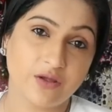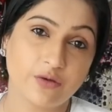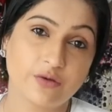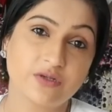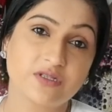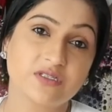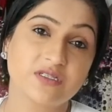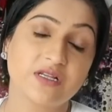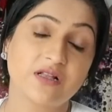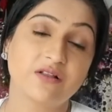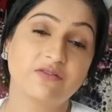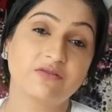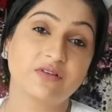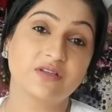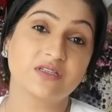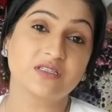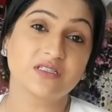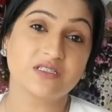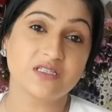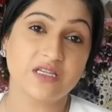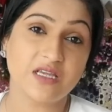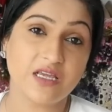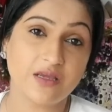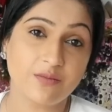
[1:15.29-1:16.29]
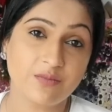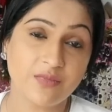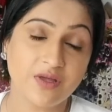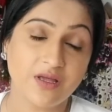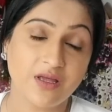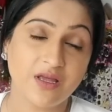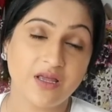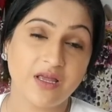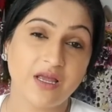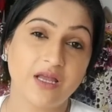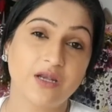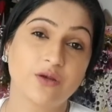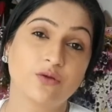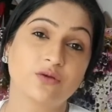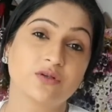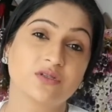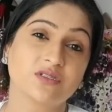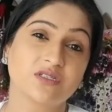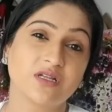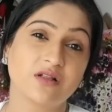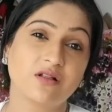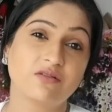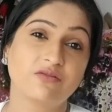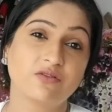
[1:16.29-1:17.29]
your self-esteem and your
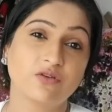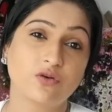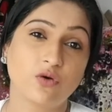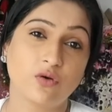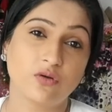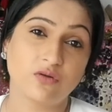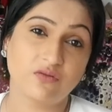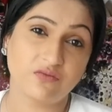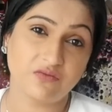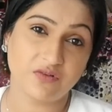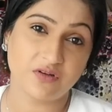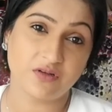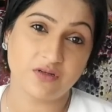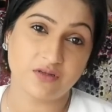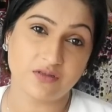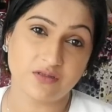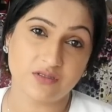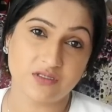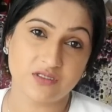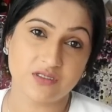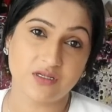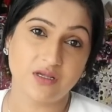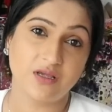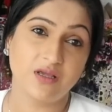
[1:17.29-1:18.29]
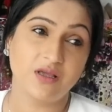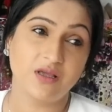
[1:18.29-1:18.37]
self-confidence.